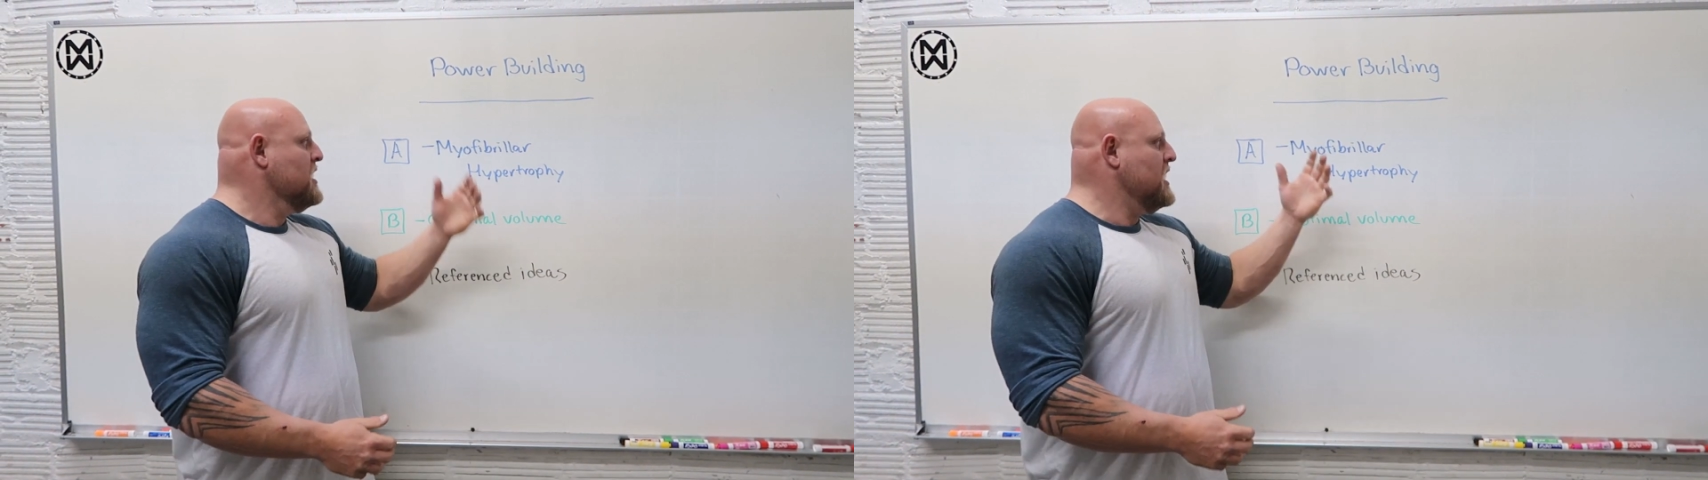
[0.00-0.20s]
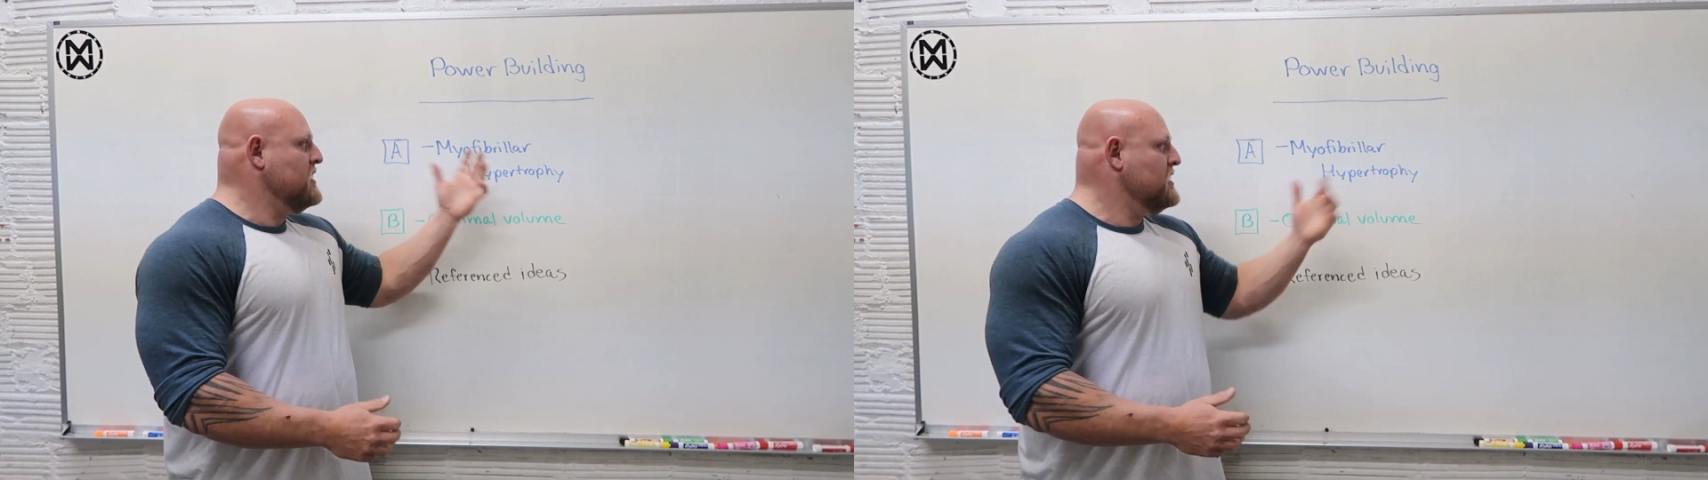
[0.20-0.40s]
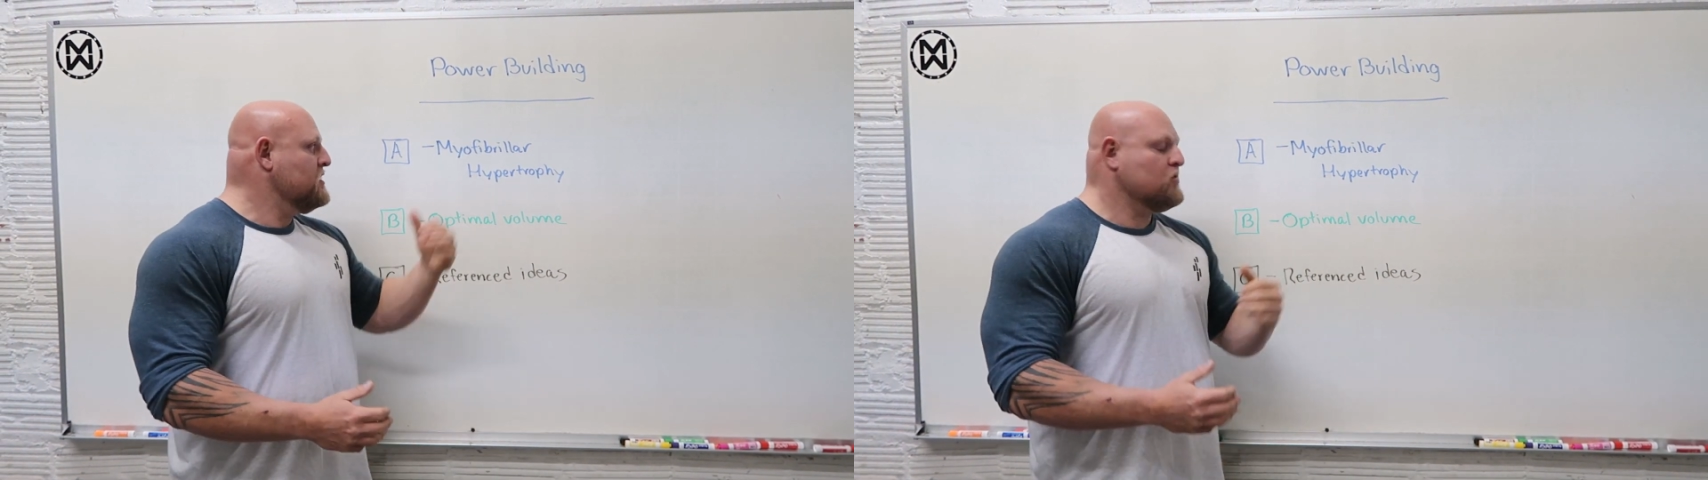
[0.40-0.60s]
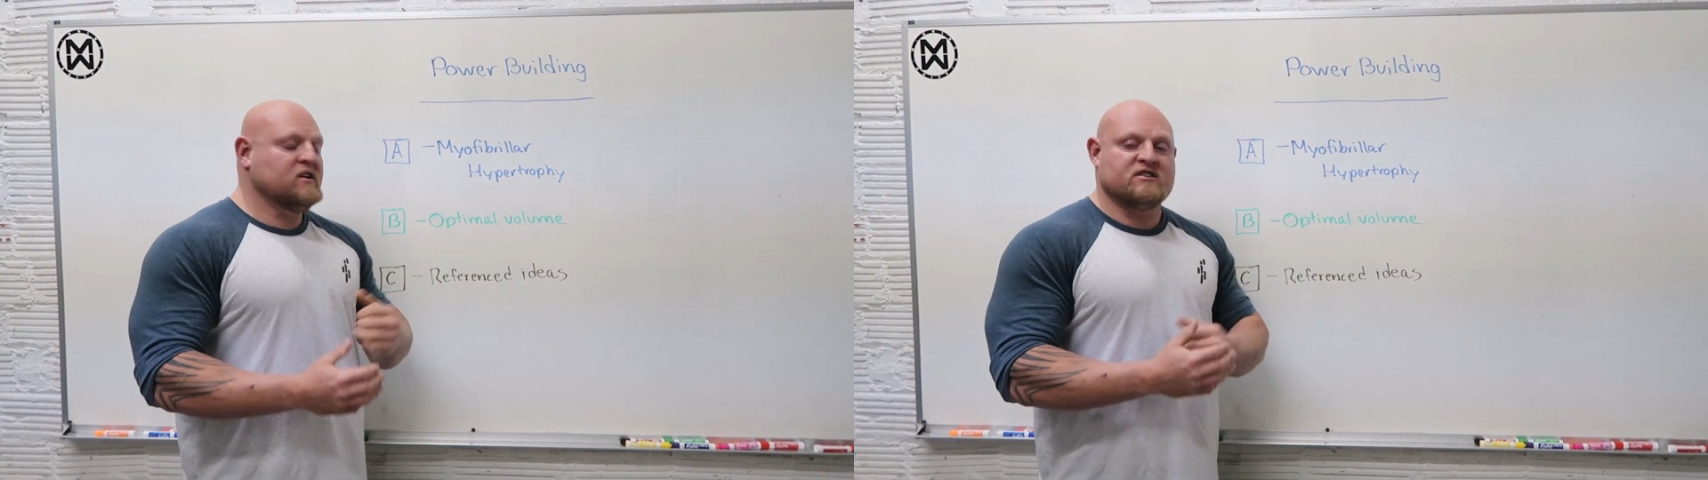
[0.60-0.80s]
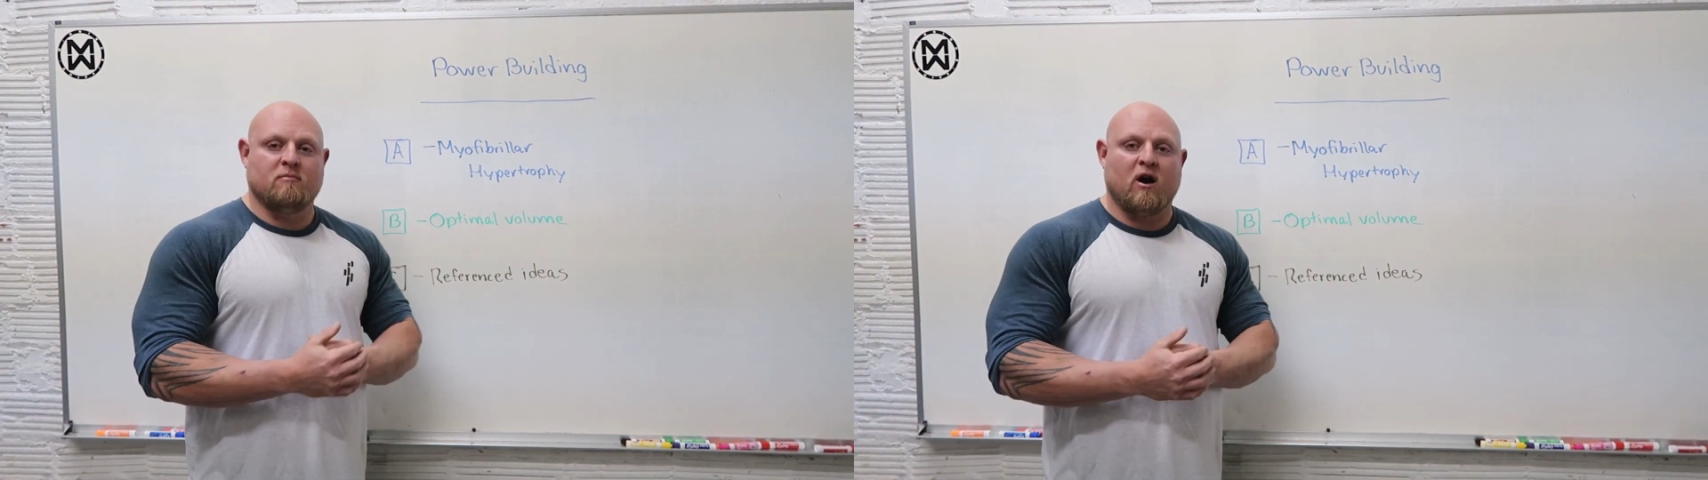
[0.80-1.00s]
and
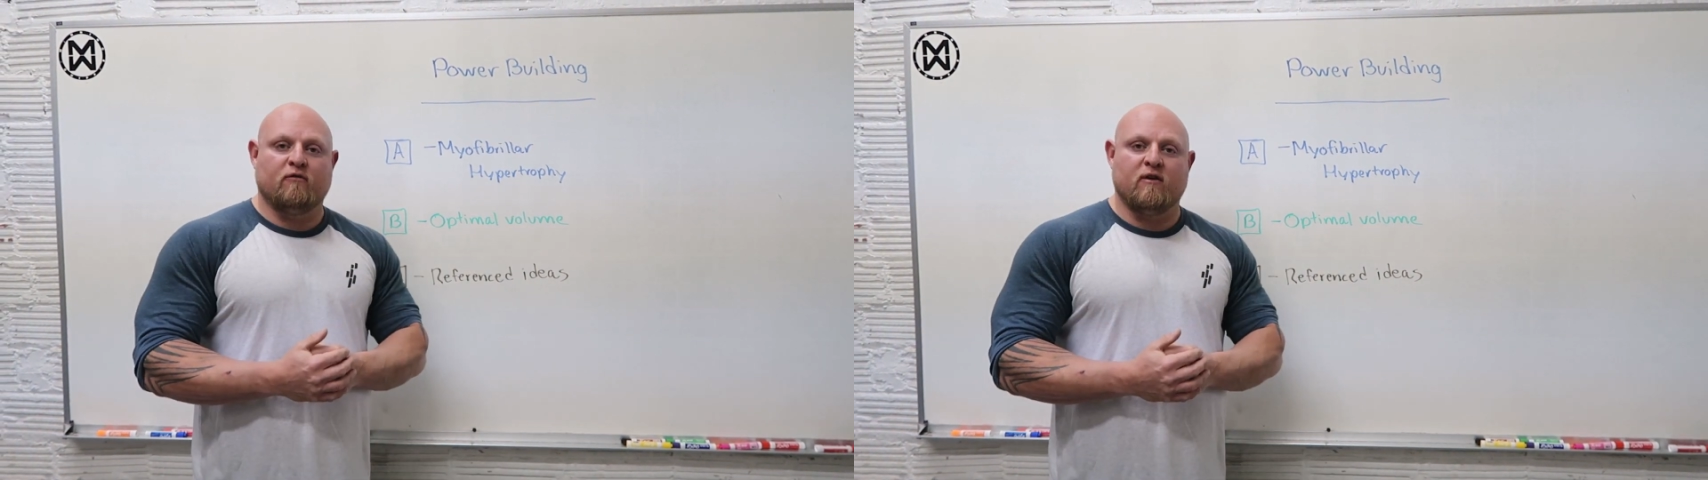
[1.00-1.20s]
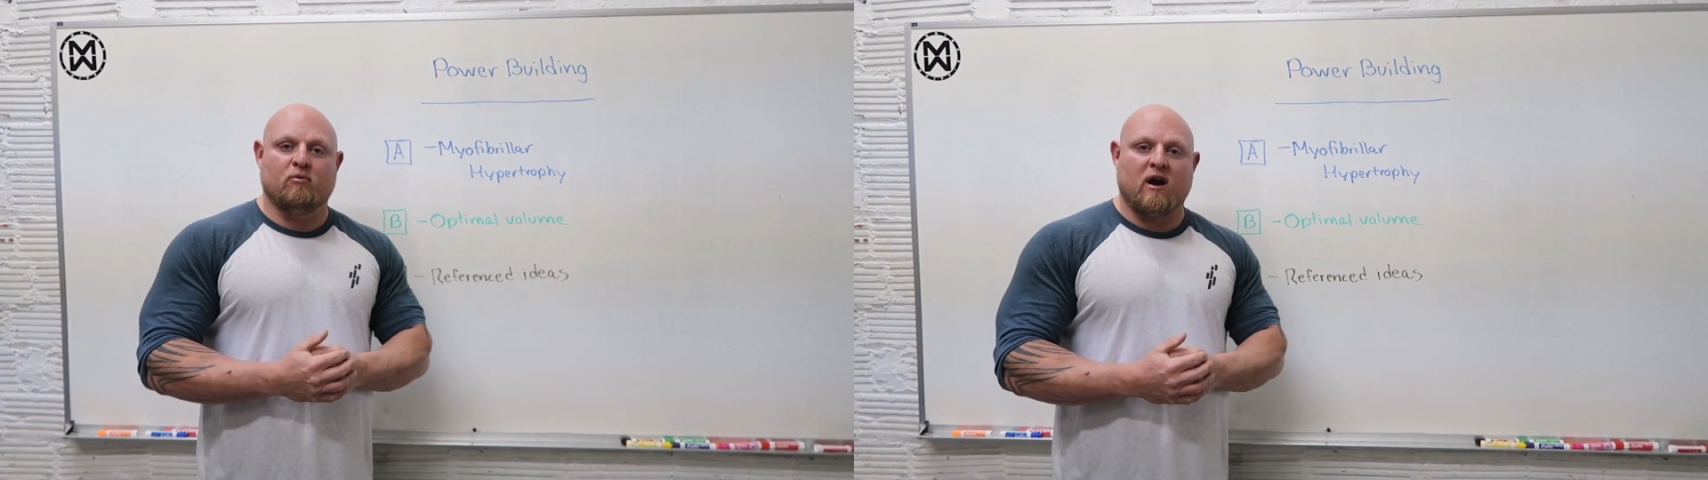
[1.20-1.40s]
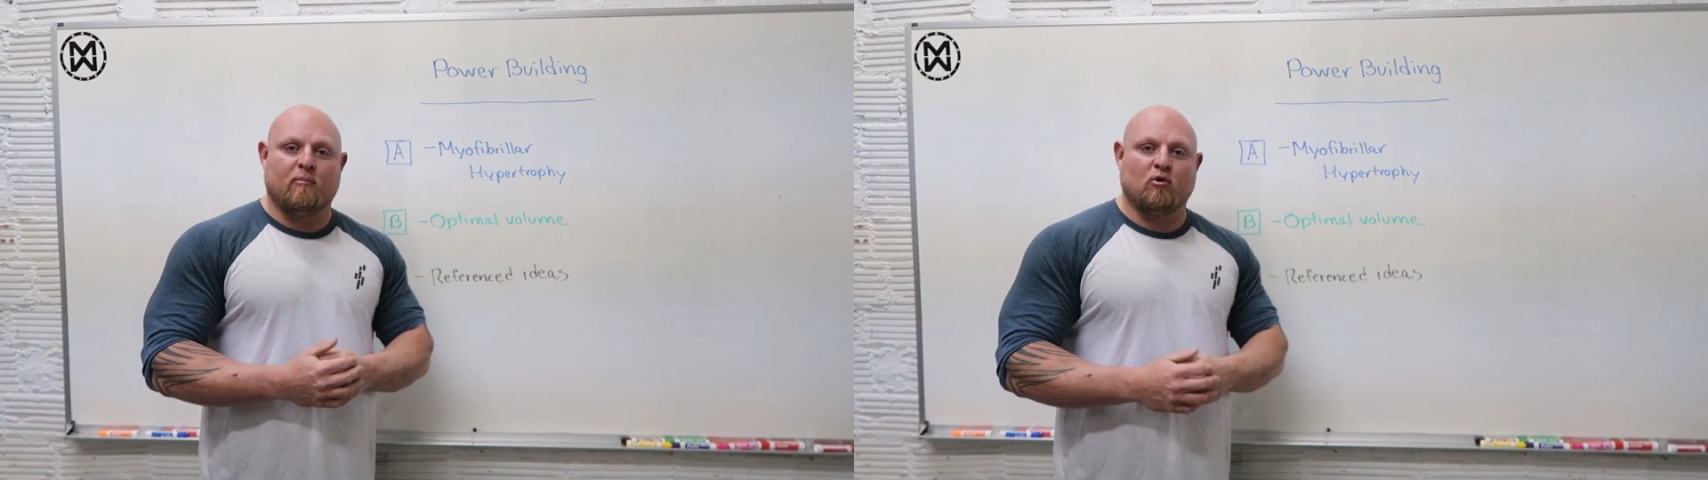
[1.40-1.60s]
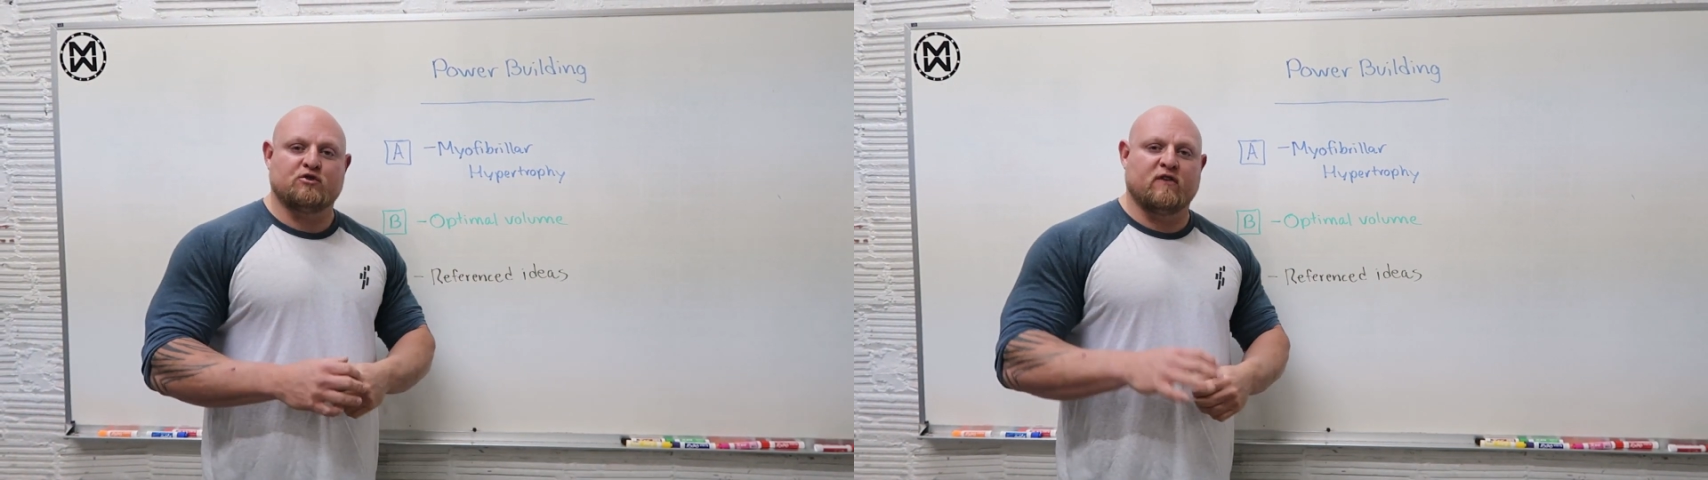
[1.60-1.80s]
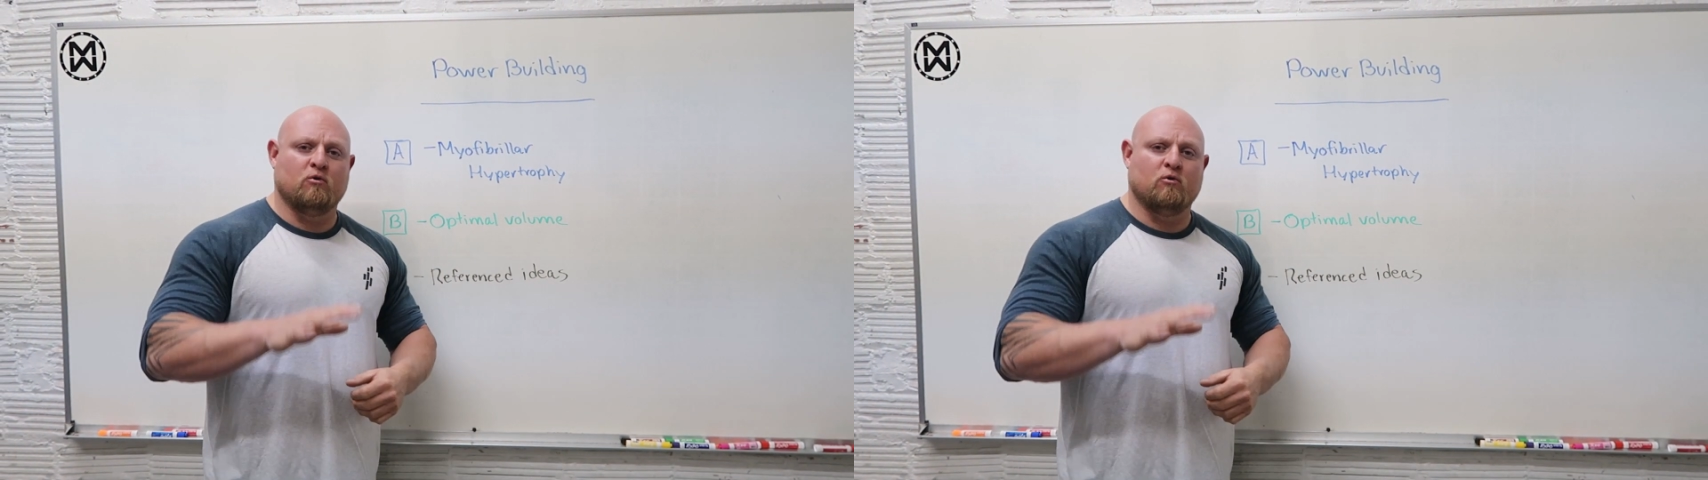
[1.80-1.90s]
increasing myofibrillar hypertrophy,